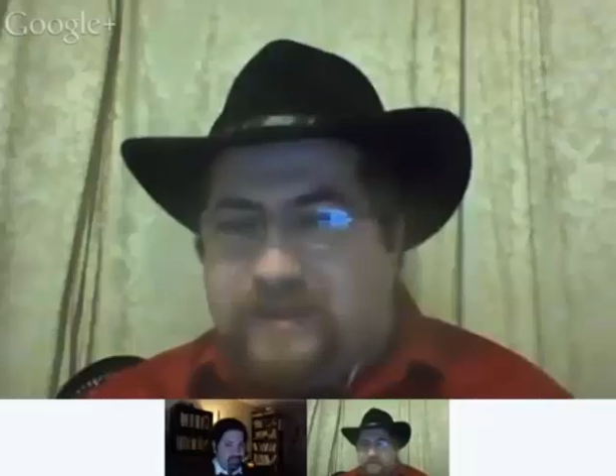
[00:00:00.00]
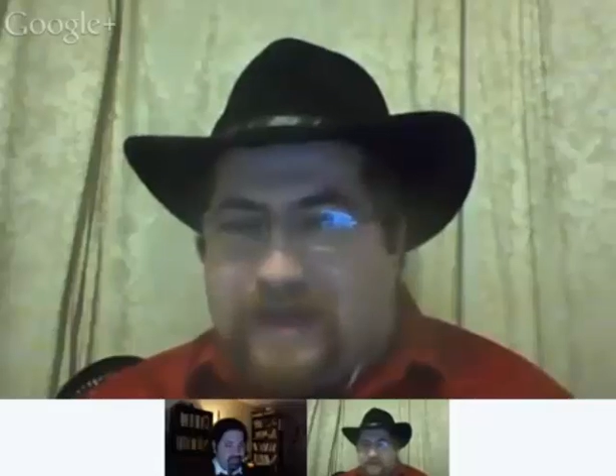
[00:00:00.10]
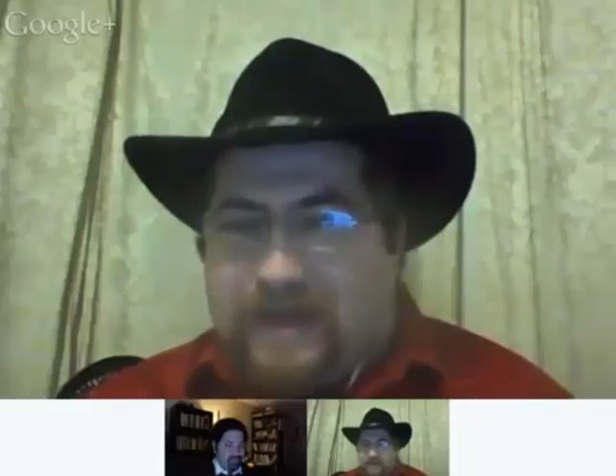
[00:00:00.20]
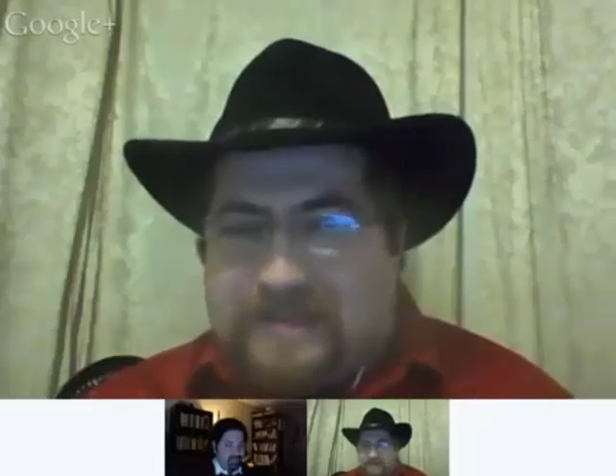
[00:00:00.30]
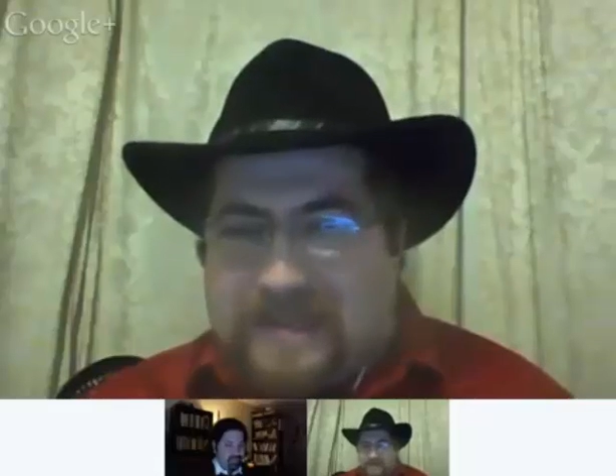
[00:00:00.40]

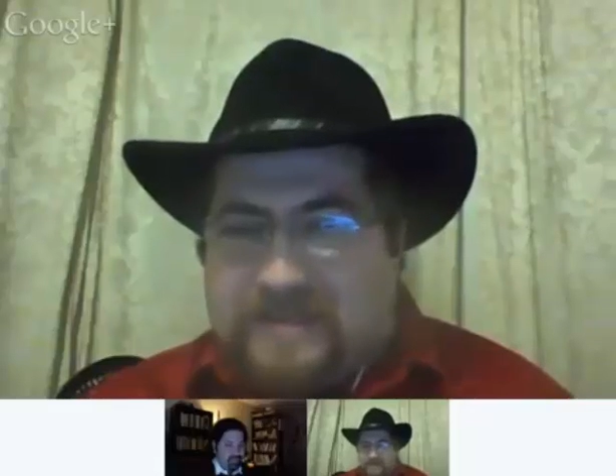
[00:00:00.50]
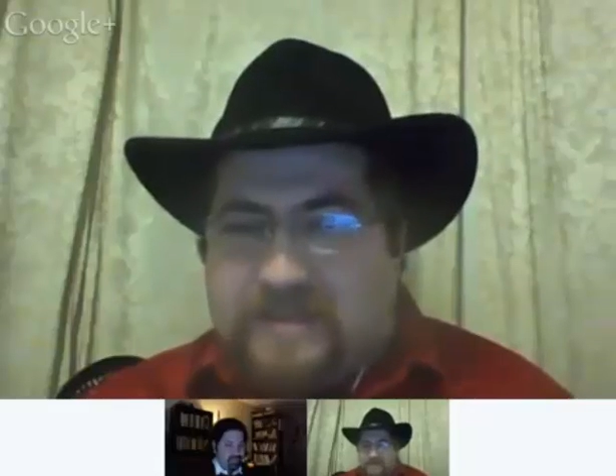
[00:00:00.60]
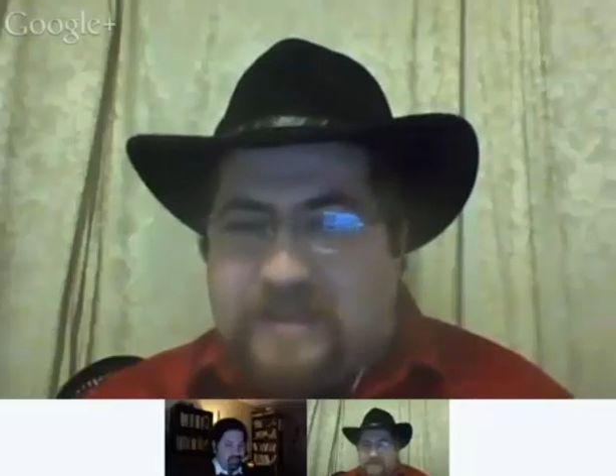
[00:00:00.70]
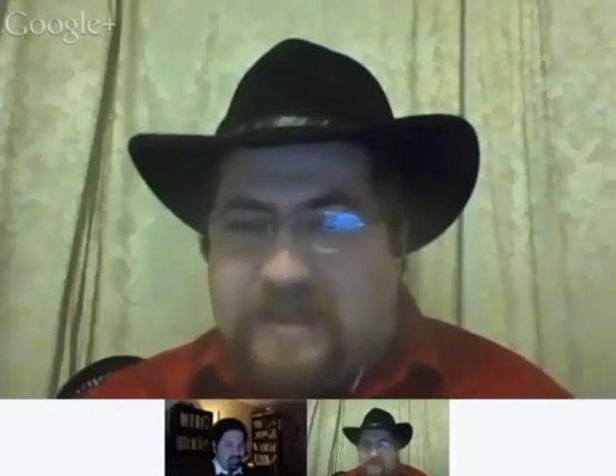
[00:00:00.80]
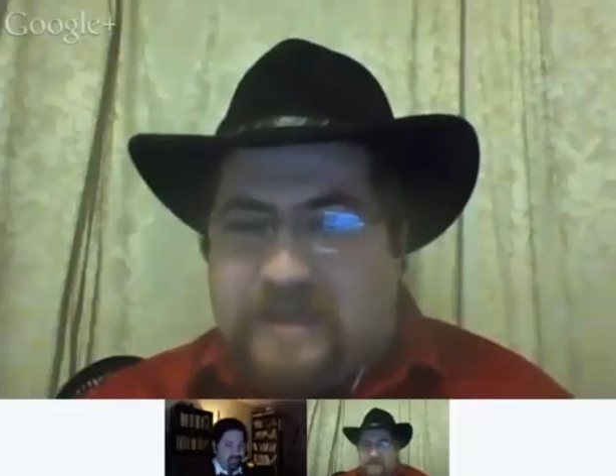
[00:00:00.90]

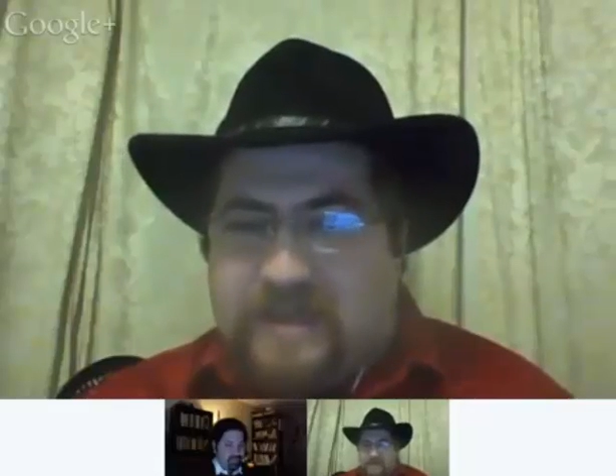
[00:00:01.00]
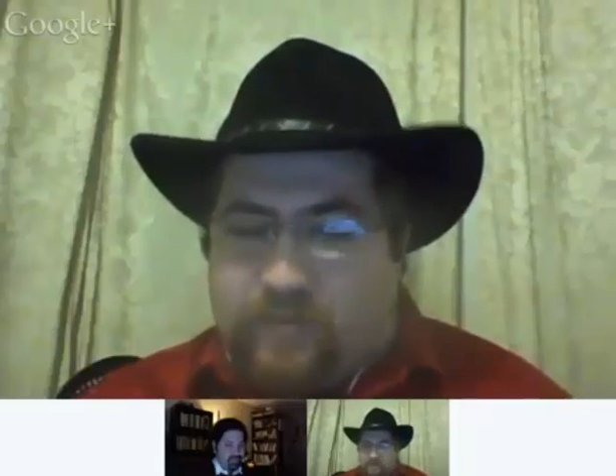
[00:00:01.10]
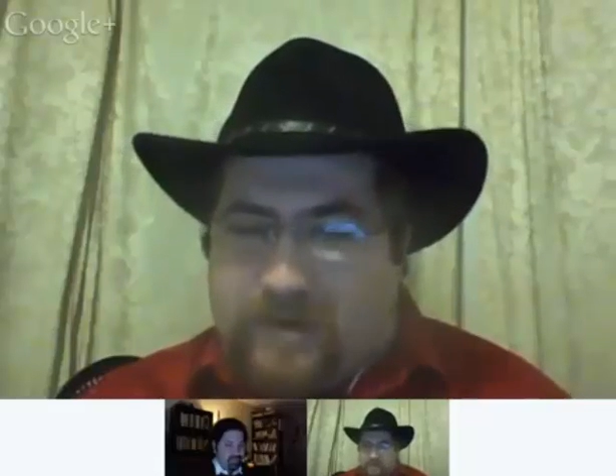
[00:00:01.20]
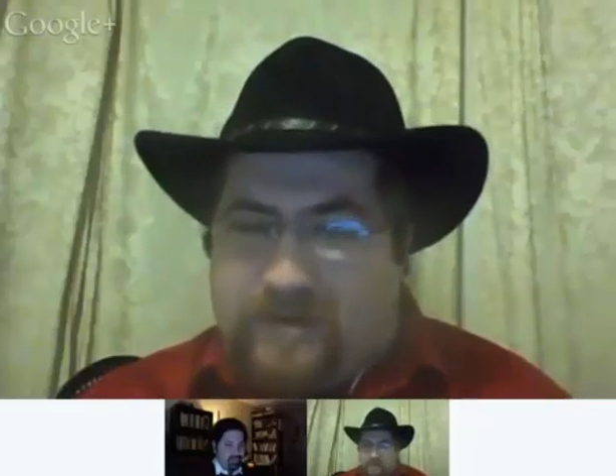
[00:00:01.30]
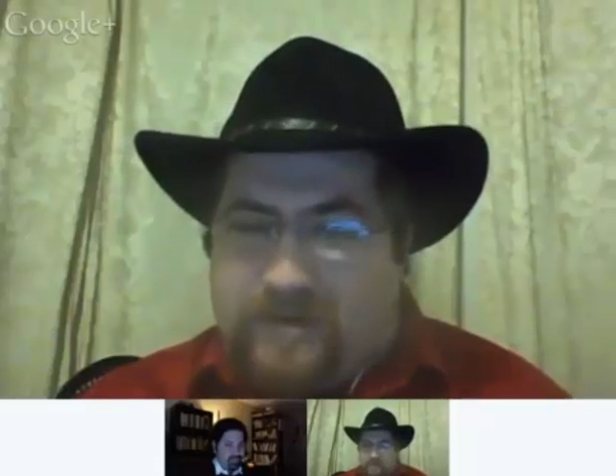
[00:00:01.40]
identity
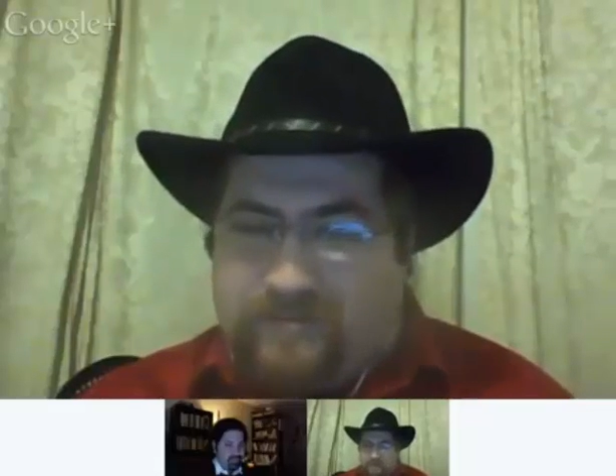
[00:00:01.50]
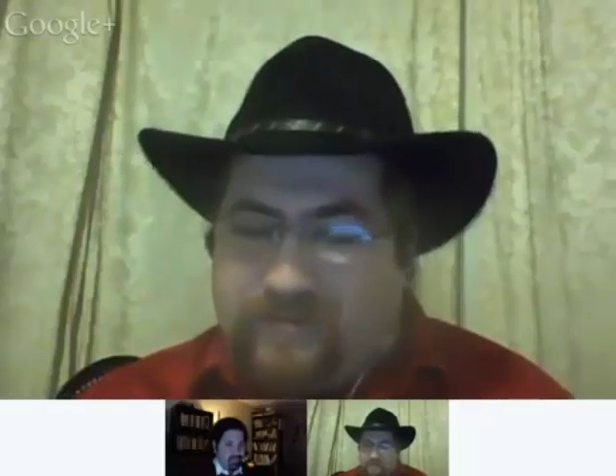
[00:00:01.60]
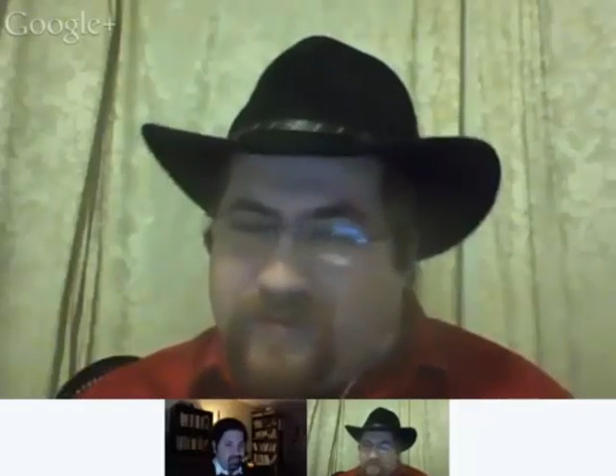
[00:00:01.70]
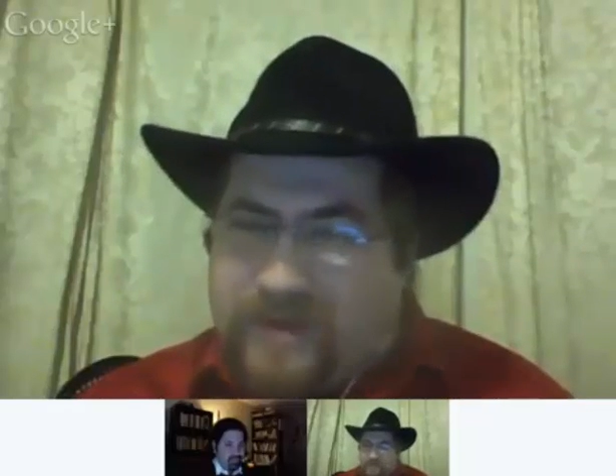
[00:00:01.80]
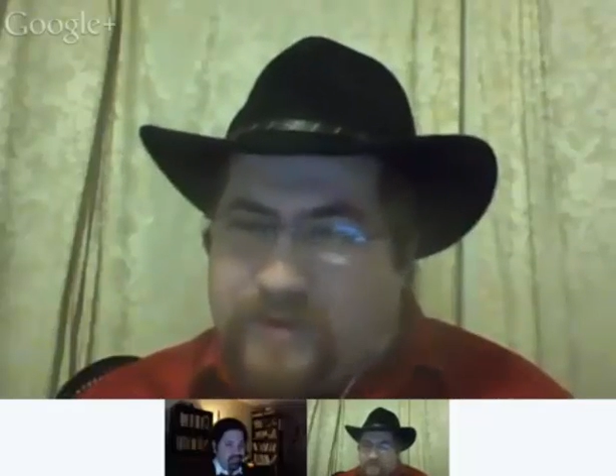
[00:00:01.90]
and
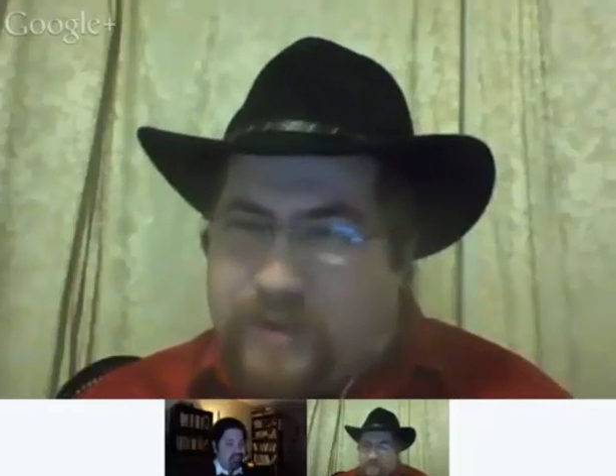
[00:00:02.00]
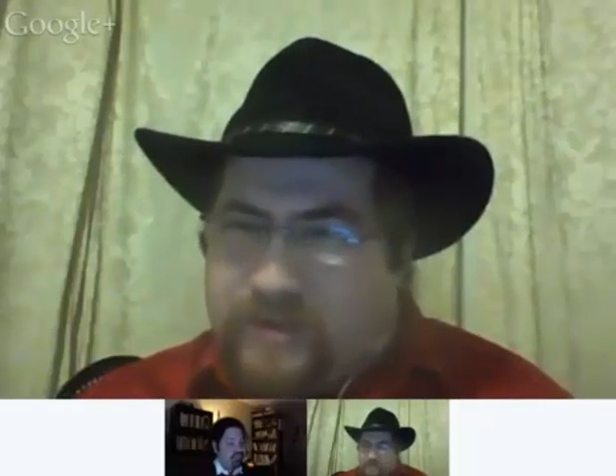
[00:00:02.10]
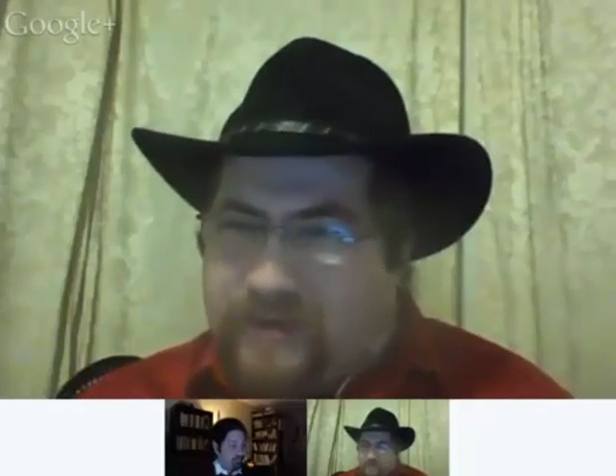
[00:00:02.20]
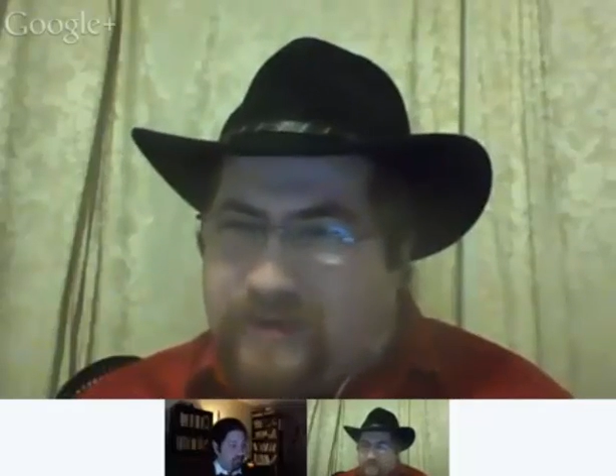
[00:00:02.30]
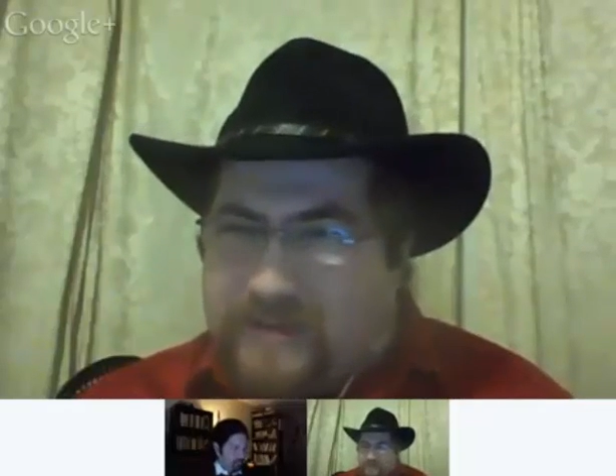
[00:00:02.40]

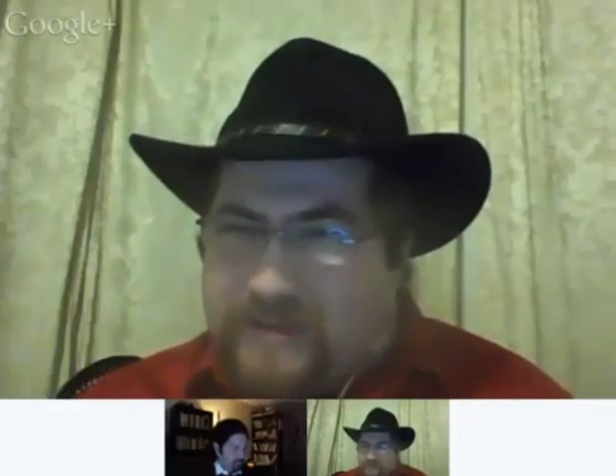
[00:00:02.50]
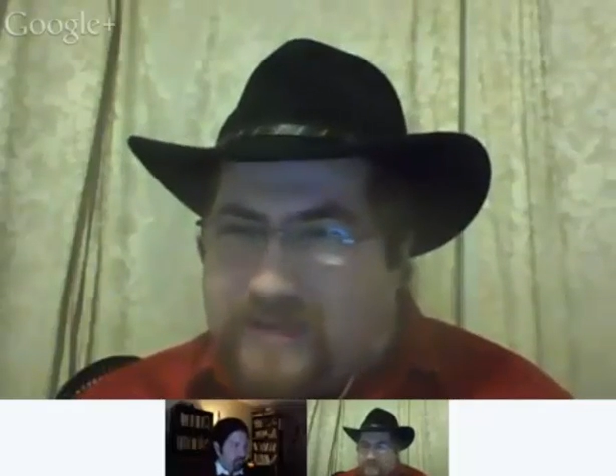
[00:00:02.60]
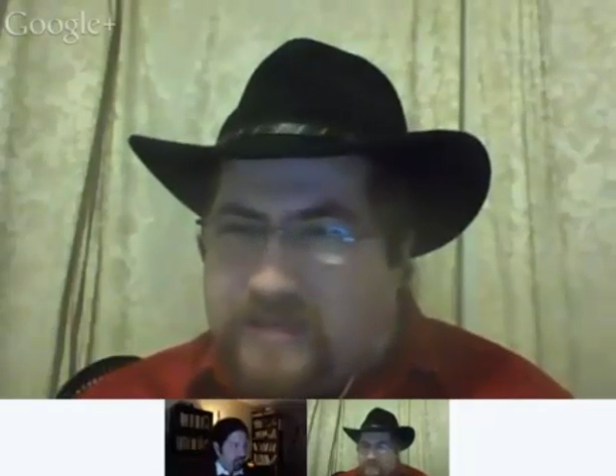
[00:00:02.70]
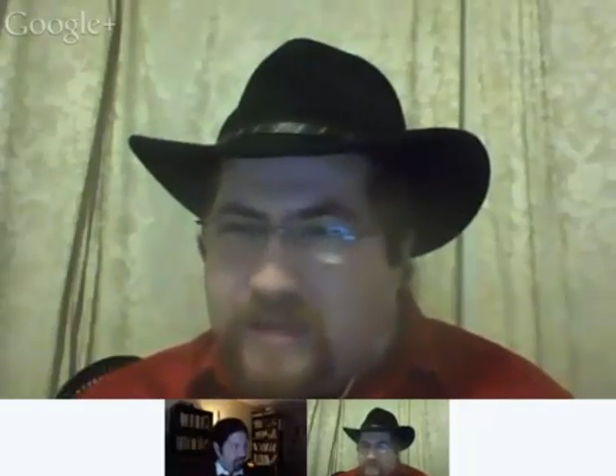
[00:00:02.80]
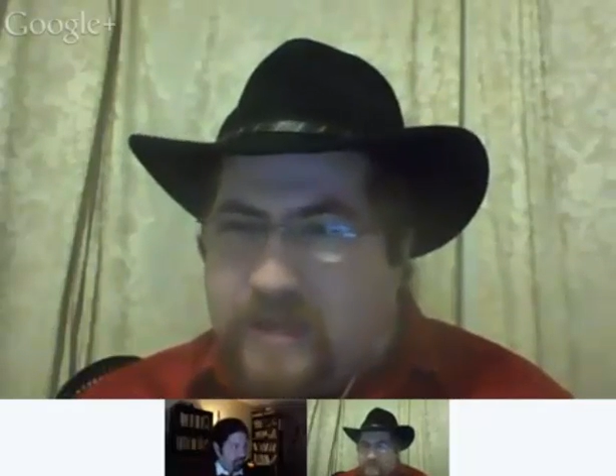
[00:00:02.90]
reinventing
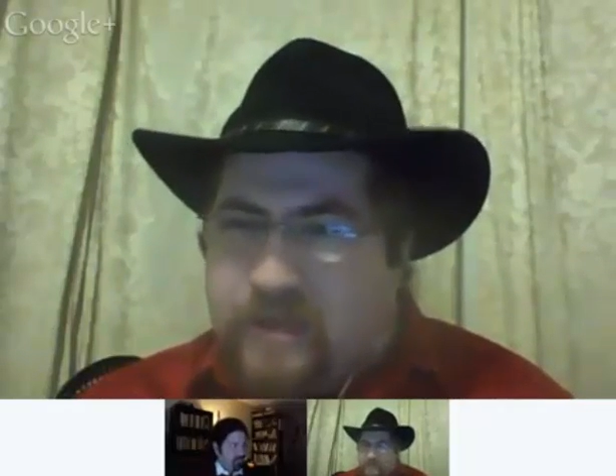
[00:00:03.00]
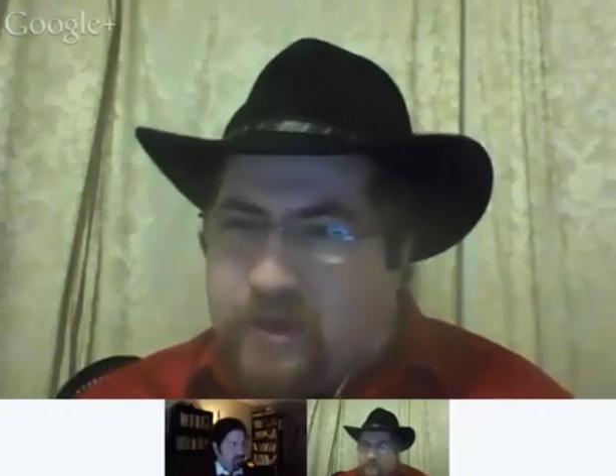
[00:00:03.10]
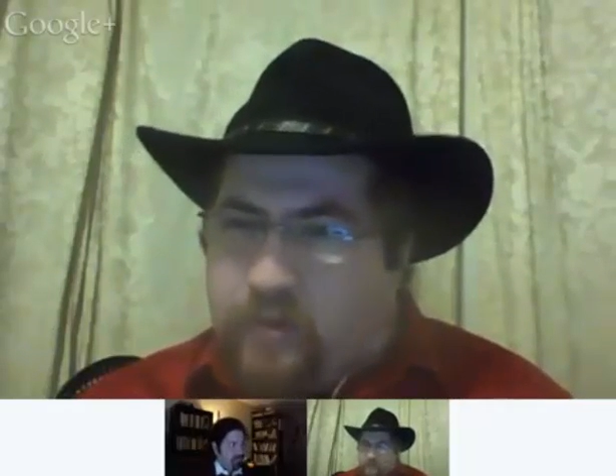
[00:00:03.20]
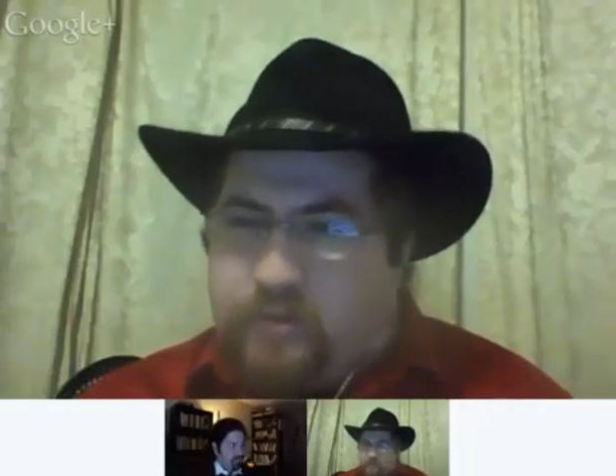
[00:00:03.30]
identity